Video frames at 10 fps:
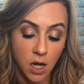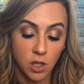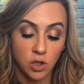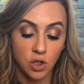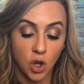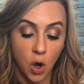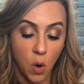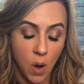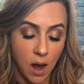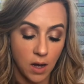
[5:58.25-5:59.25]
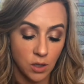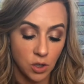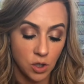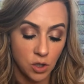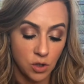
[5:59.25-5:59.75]
So
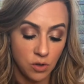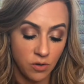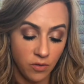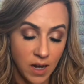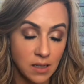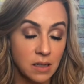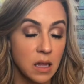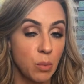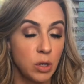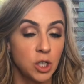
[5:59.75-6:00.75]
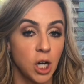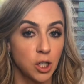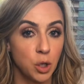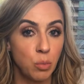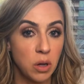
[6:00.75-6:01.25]
Too Faced Lip
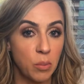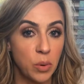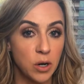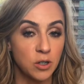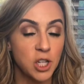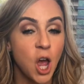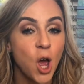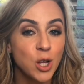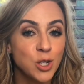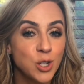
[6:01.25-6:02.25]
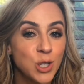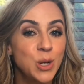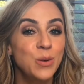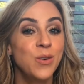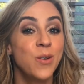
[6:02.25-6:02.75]
Injection Plumpers do